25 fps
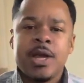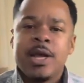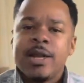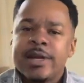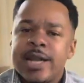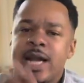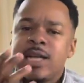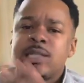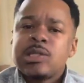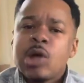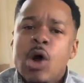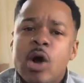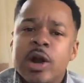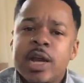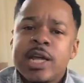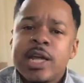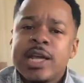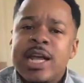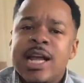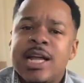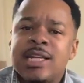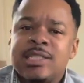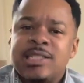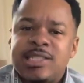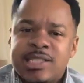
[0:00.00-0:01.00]
They started to
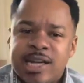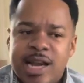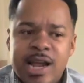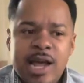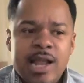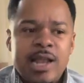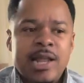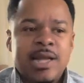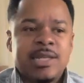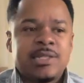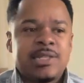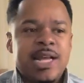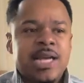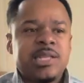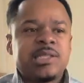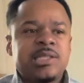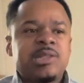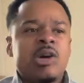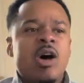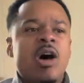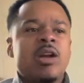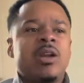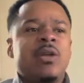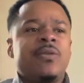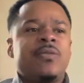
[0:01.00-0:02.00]
get jealous. They
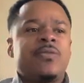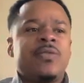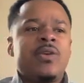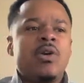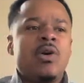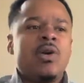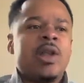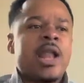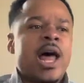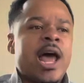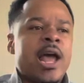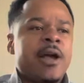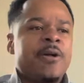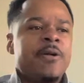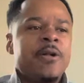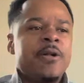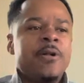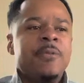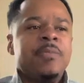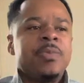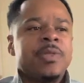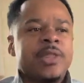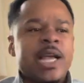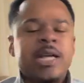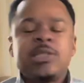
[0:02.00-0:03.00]
started to feel like
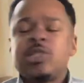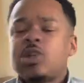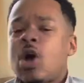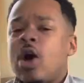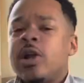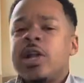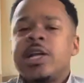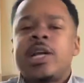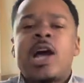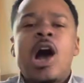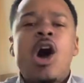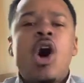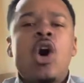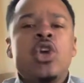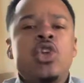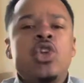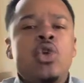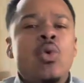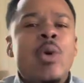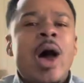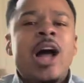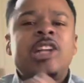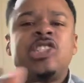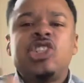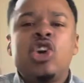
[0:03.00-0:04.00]
they started to call
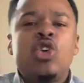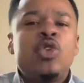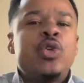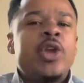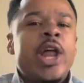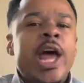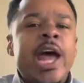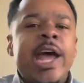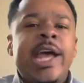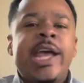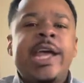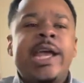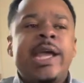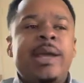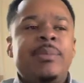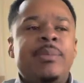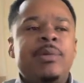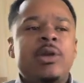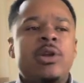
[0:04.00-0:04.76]
you out your name.